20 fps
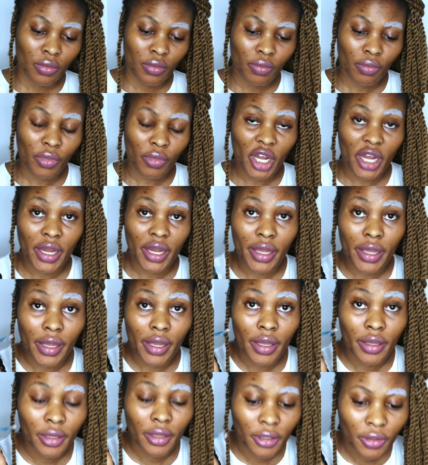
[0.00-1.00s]
my
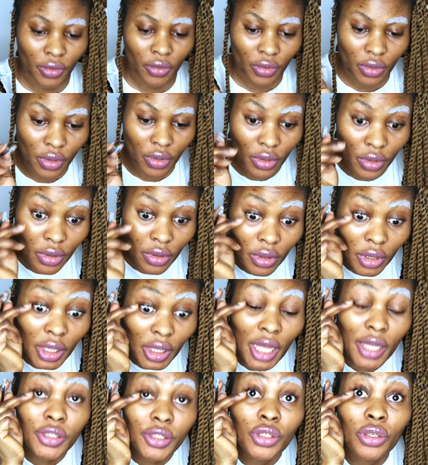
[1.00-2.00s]

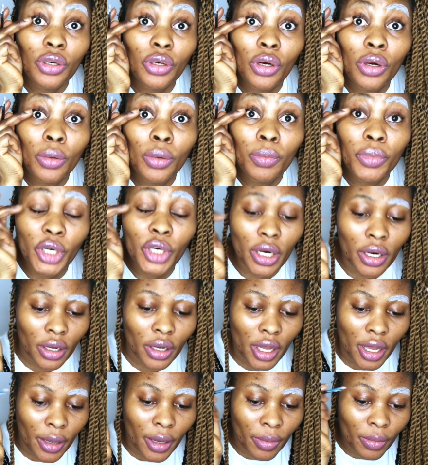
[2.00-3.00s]
natural brow
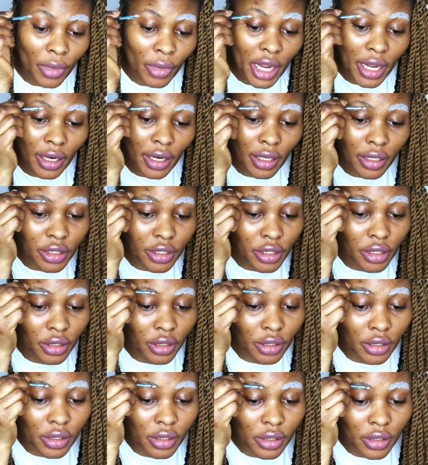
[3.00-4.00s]

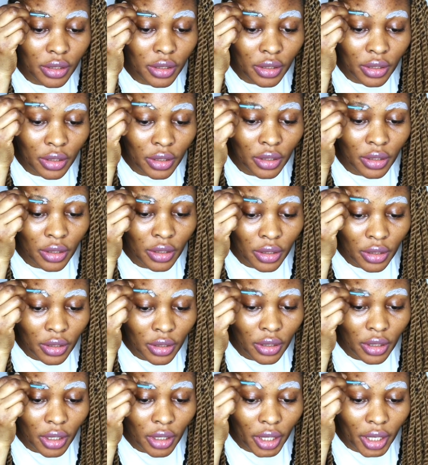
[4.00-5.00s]
eyelashes.
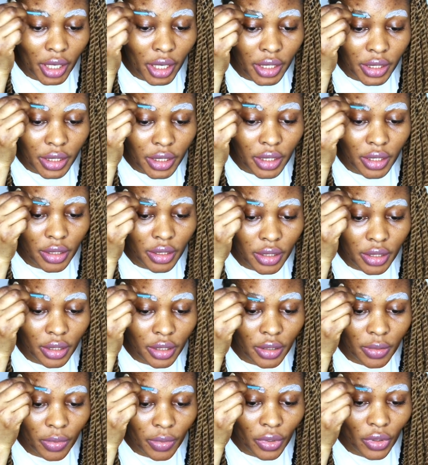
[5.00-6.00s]
I can tint
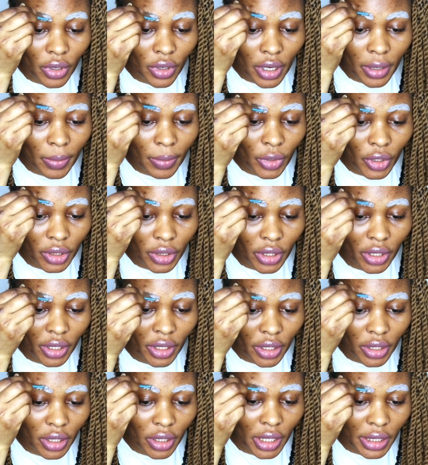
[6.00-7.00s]
it, but I'm not
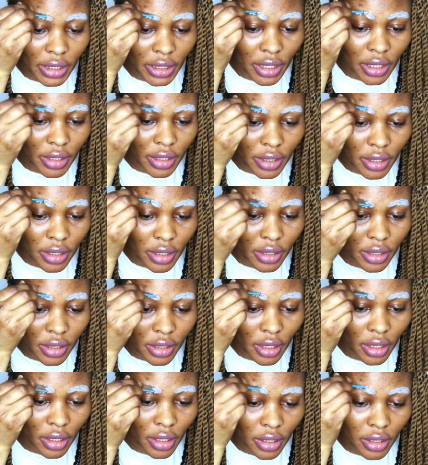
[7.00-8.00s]
taking that chances,
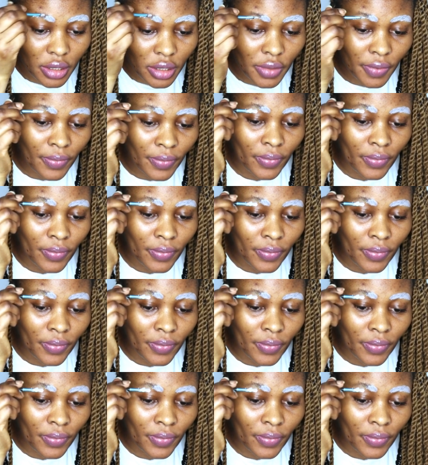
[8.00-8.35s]
sis.